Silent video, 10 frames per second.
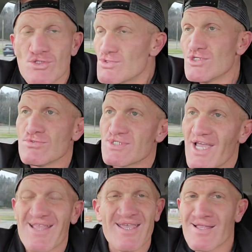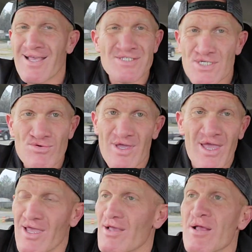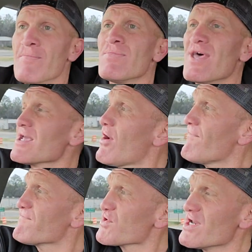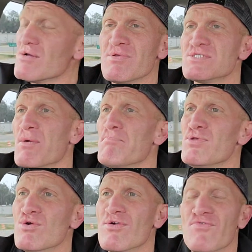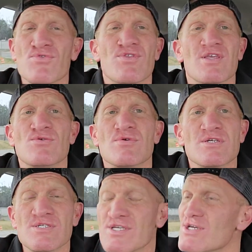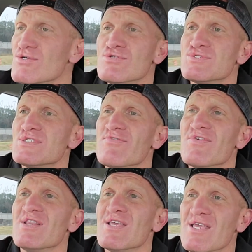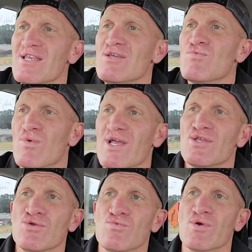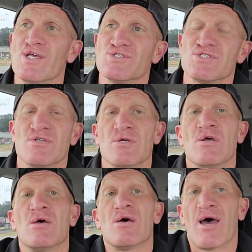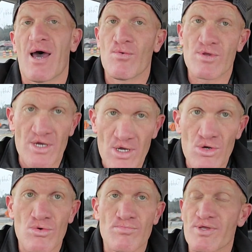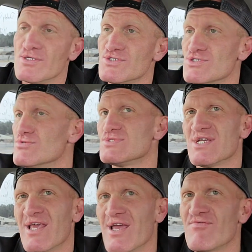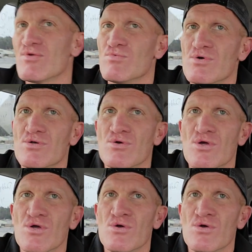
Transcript: you choose death, and that's okay. Like, freedom is a beautiful thing. You can kill yourself in any way you wish. I would hope and choose that everyone